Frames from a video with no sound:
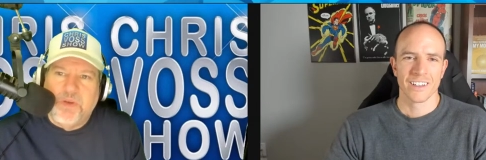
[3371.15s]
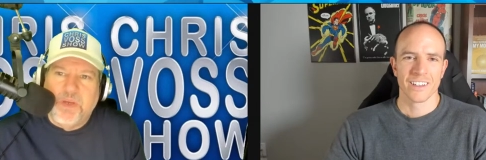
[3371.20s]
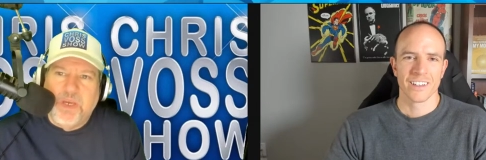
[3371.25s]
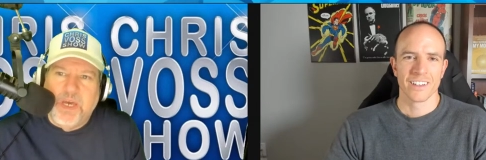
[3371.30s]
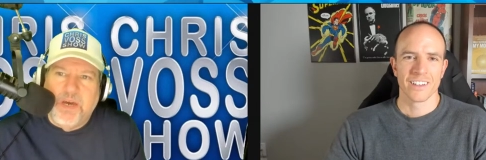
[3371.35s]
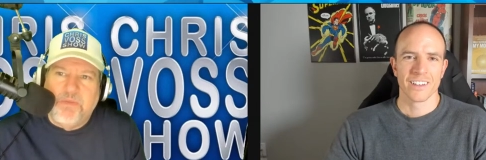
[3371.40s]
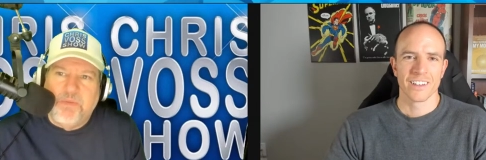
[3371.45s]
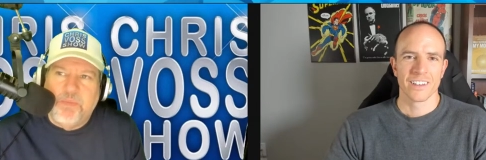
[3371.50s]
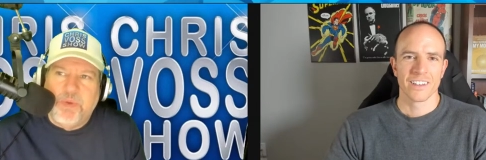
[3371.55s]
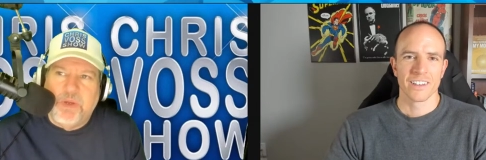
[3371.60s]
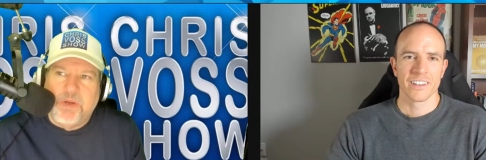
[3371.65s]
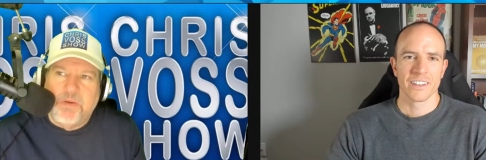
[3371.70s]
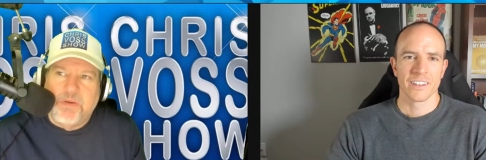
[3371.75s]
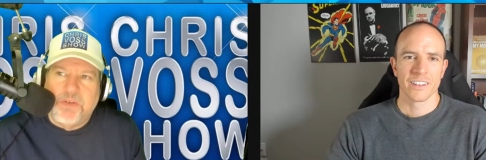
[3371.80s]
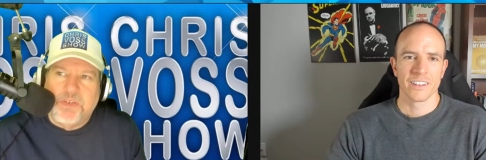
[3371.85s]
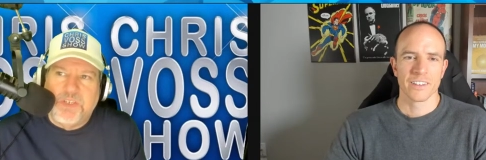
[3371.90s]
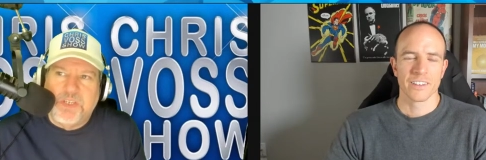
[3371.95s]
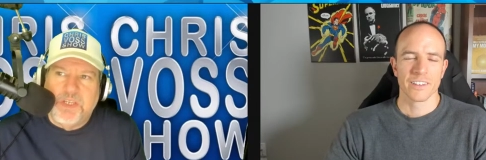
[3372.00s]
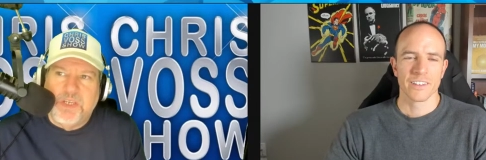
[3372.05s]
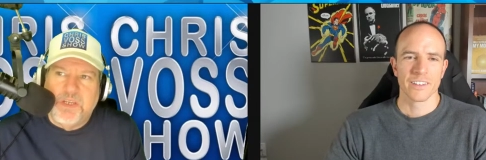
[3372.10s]
Speaker 1: have a better
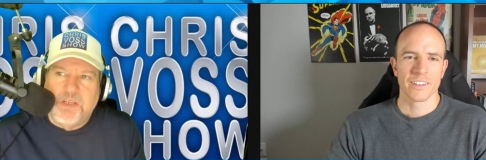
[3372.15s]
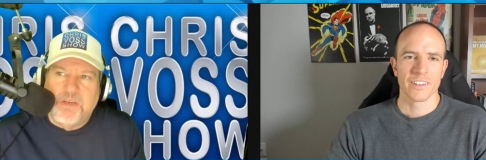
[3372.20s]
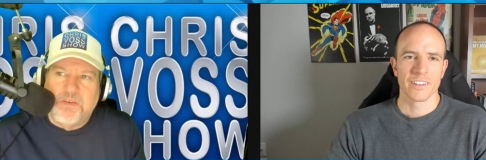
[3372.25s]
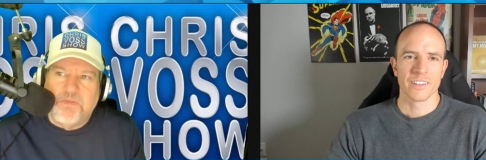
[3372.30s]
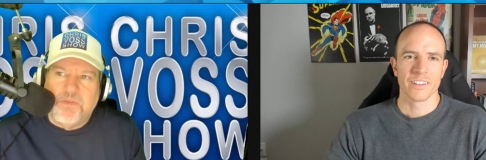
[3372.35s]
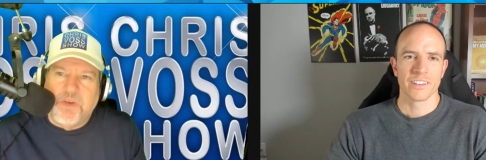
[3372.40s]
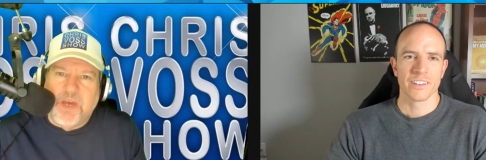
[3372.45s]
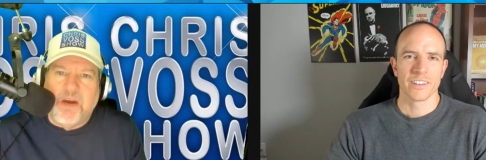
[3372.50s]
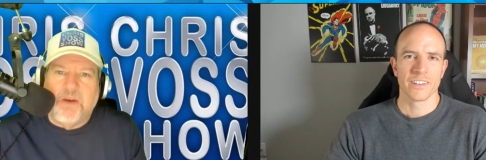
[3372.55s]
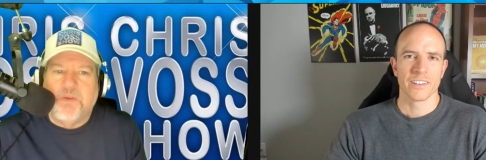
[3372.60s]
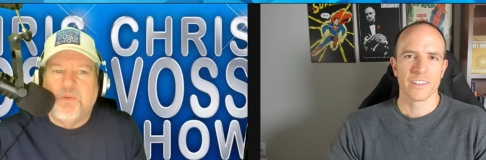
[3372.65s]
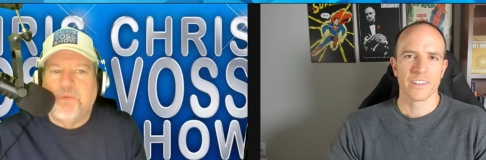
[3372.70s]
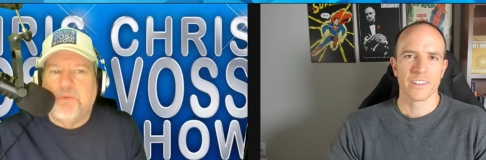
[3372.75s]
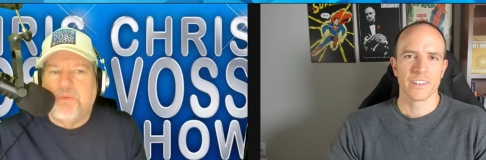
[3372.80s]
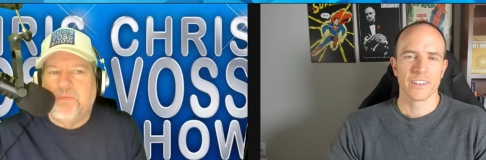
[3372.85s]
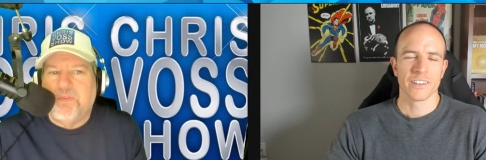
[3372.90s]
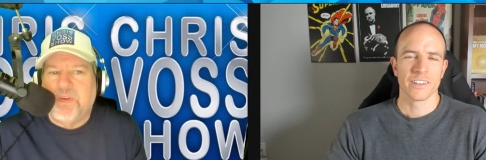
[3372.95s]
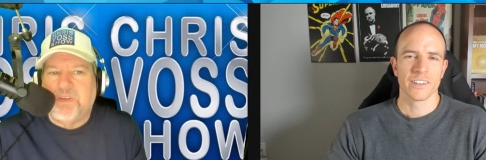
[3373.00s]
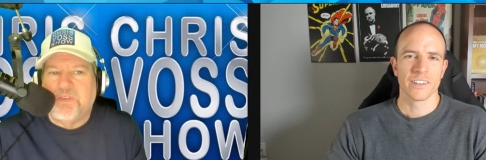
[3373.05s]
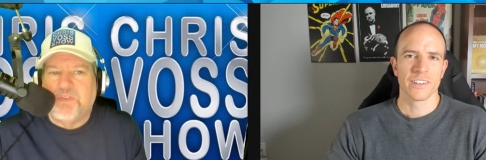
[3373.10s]
understanding of how to
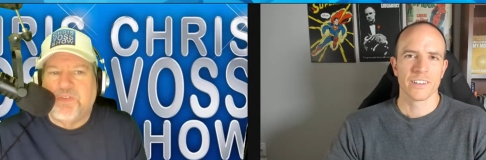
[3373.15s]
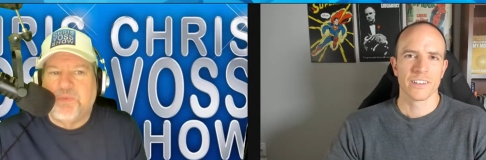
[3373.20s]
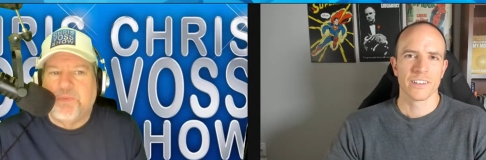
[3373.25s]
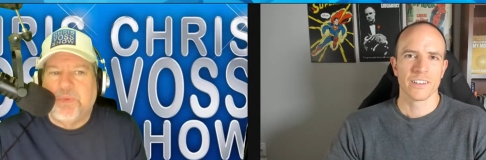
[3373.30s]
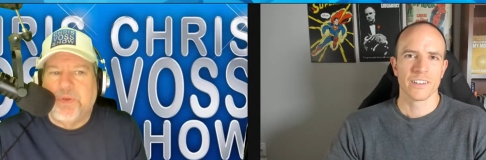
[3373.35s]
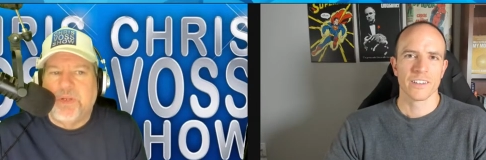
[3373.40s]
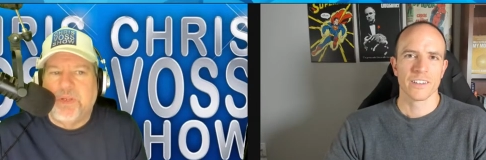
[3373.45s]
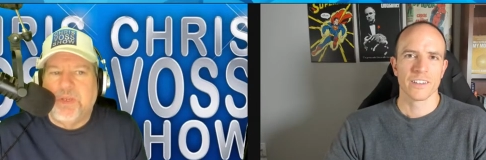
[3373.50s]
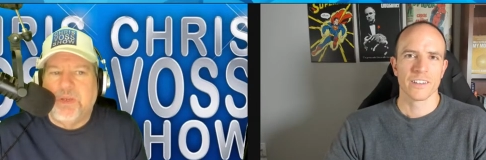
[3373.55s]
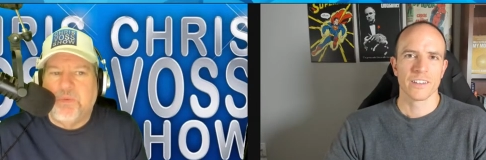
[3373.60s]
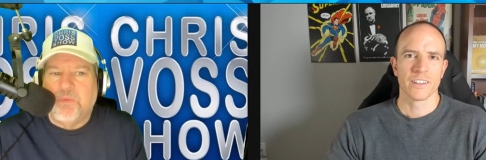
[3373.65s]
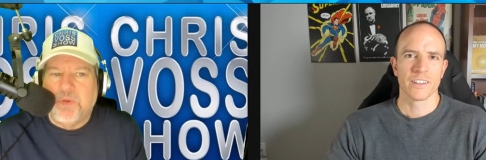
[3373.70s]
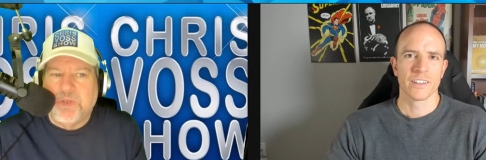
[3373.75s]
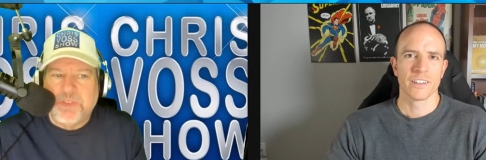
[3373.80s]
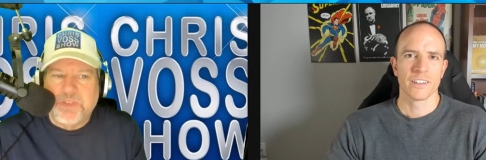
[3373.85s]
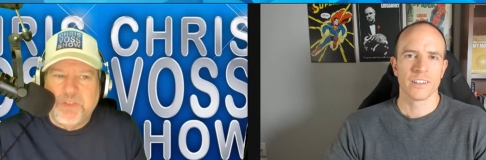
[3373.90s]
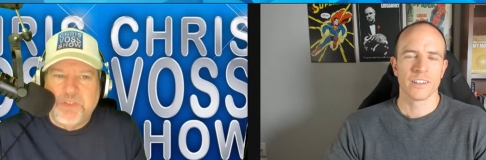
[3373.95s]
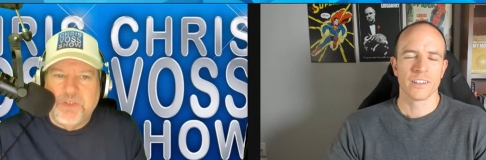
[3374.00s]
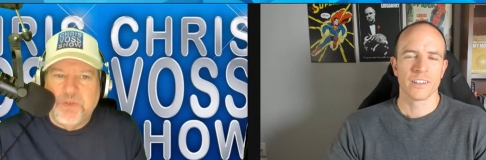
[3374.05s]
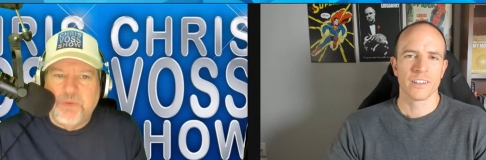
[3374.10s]
invest your money and what
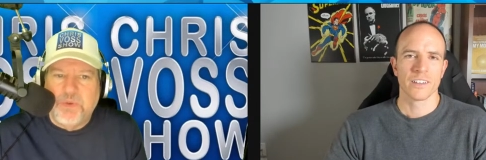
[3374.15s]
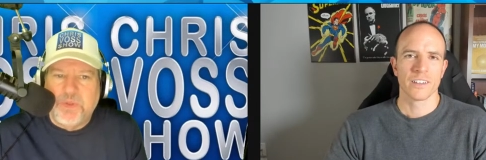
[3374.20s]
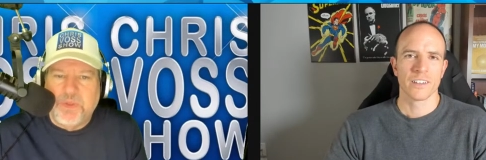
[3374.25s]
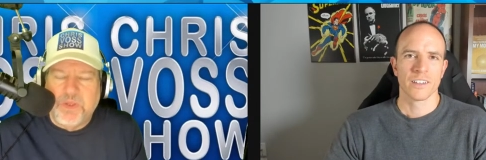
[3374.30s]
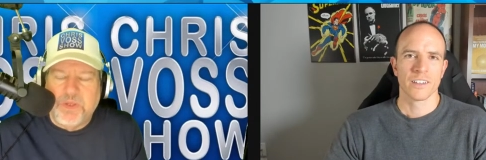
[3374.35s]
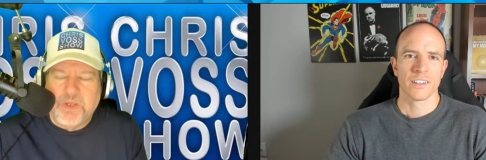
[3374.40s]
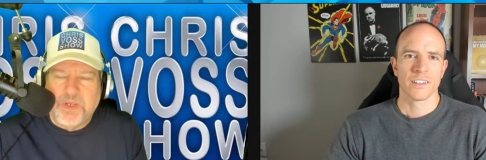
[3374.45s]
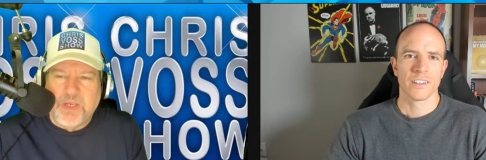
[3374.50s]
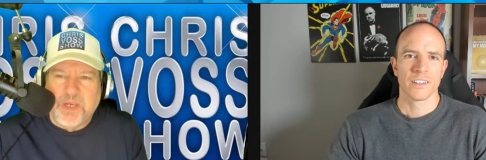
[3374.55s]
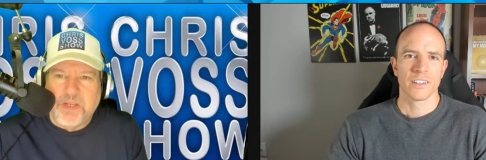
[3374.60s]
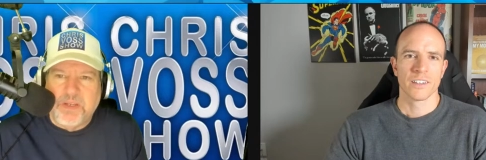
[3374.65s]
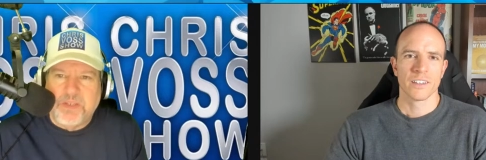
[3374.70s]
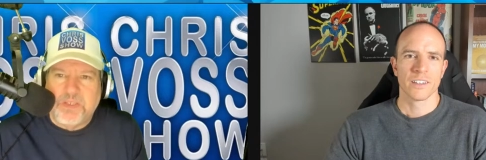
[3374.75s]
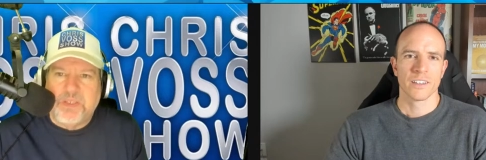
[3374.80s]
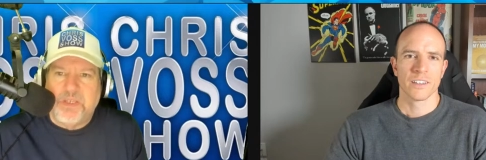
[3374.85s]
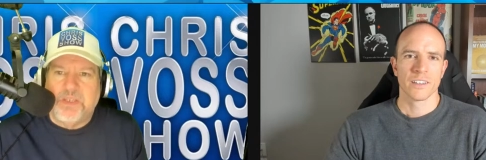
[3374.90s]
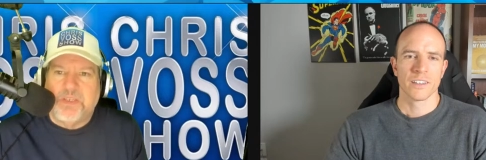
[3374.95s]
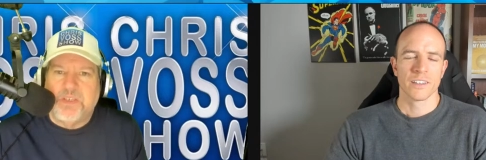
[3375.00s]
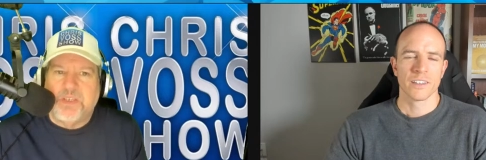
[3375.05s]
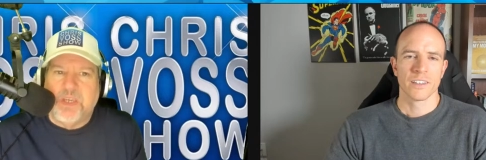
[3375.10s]
to do with it and how to
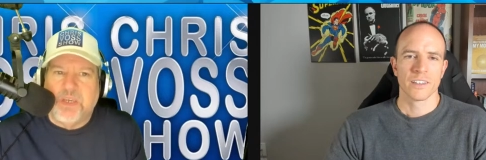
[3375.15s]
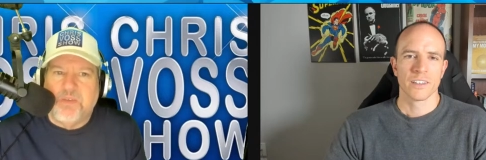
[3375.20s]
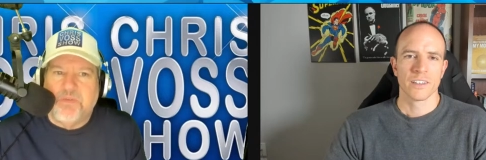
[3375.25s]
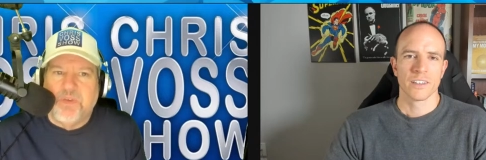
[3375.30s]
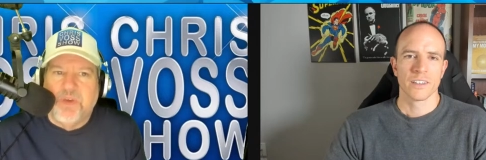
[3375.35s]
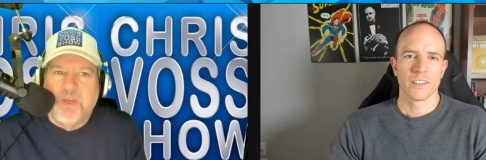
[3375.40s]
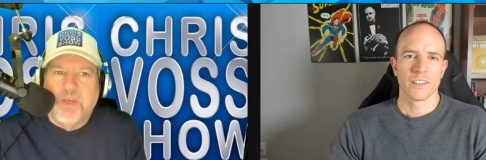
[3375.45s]
stay safe